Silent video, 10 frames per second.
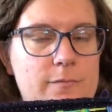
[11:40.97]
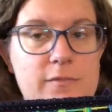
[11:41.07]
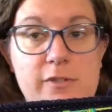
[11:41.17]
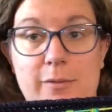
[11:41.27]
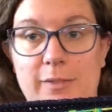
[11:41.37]

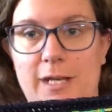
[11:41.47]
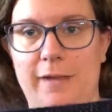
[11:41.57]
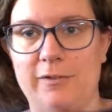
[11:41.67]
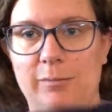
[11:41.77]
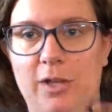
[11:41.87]
So I'm gonna
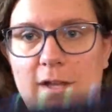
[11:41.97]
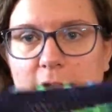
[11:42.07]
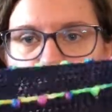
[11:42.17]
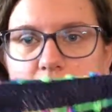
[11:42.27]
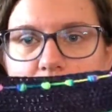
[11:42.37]
have to
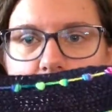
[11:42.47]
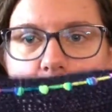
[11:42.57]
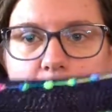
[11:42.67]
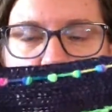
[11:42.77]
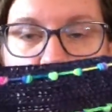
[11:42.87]
block
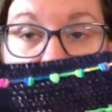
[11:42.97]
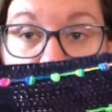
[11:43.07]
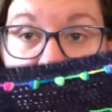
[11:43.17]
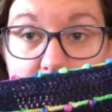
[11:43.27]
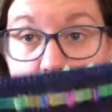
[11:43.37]
the
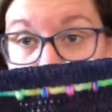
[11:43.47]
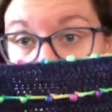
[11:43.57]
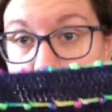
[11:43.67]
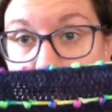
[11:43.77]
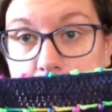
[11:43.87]

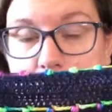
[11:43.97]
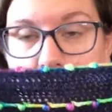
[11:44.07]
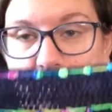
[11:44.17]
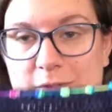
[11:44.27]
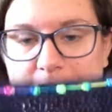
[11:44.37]
bejesus out of the
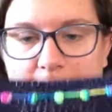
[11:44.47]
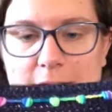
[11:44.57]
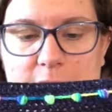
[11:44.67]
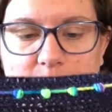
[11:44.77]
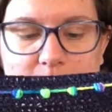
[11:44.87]
top of it to
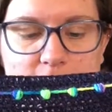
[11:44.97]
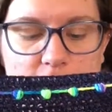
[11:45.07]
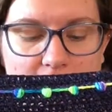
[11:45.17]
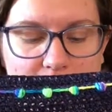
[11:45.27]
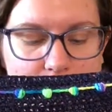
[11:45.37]
get it to be
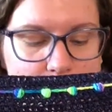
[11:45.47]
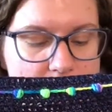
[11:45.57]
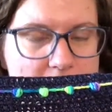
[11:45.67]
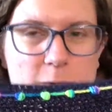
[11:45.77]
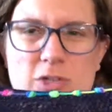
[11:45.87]
straight,
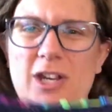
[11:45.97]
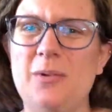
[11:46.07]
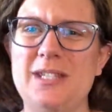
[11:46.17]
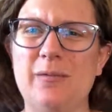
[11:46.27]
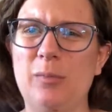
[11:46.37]
which I
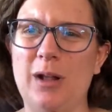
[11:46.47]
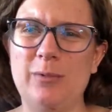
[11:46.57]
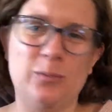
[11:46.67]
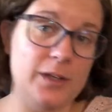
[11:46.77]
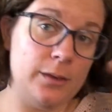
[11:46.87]
always have a
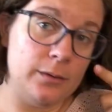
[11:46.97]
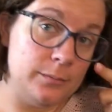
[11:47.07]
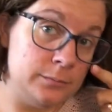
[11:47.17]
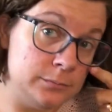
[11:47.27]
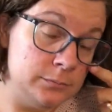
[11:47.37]
problem
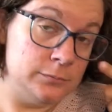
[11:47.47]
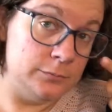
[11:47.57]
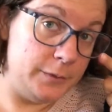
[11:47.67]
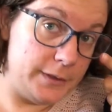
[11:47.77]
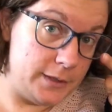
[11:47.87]

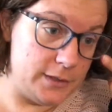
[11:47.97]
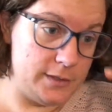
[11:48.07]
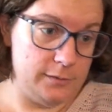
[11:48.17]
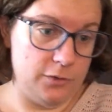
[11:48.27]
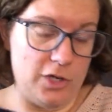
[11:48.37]
with
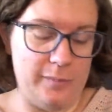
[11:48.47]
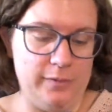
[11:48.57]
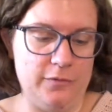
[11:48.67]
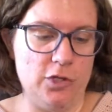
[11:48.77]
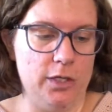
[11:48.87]
this shape
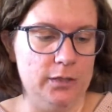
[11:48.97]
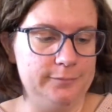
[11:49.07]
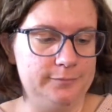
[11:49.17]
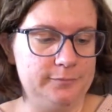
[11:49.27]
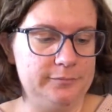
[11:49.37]
of shawl,
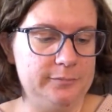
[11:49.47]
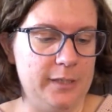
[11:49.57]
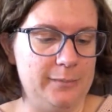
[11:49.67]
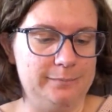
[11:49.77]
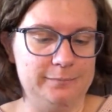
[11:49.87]
but